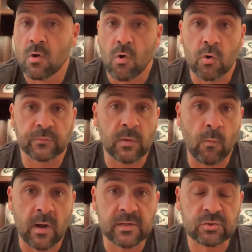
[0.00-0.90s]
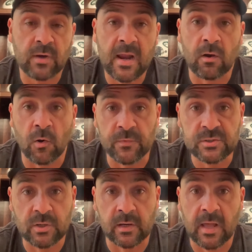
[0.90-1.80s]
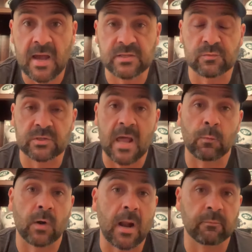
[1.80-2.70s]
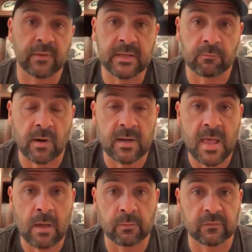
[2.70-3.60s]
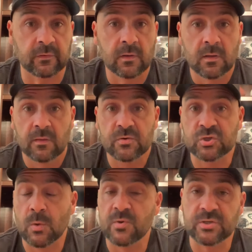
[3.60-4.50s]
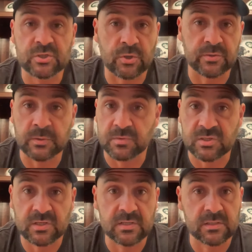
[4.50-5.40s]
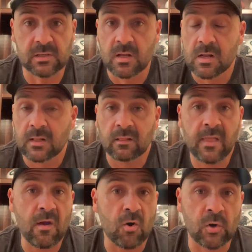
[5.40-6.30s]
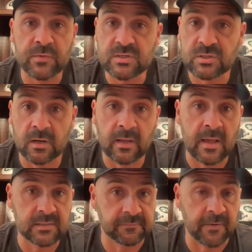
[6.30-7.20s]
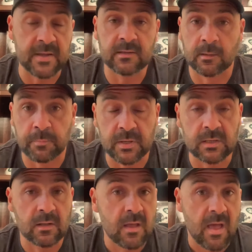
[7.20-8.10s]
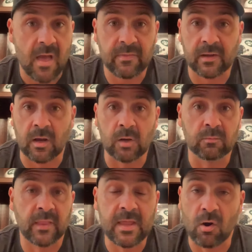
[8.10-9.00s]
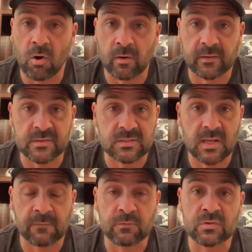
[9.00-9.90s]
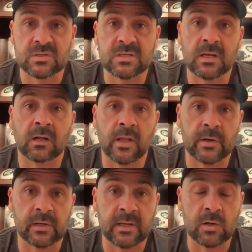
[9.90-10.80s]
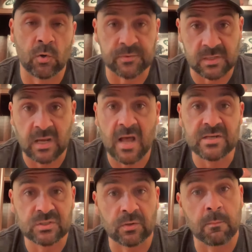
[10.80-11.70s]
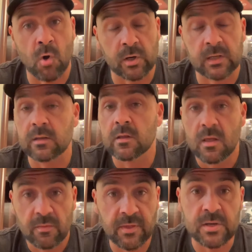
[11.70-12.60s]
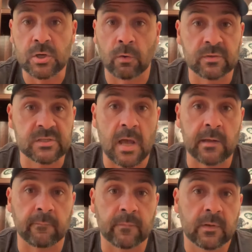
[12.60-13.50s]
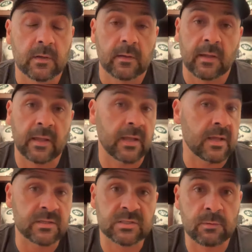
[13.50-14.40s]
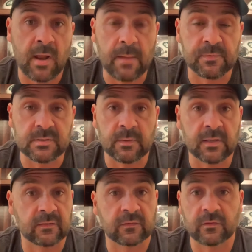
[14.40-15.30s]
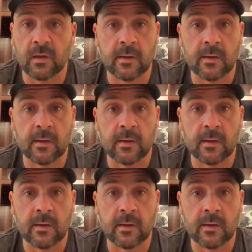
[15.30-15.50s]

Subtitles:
or if they want to try out all these young guys, there's kind of where I'm leaning right now is there's so much uncertainty this season. Let all these young guys fight and compete, and then come late August, if you see a glaring need or there's a guy still in the market, then you go and sign him and see what happens. I mean, it's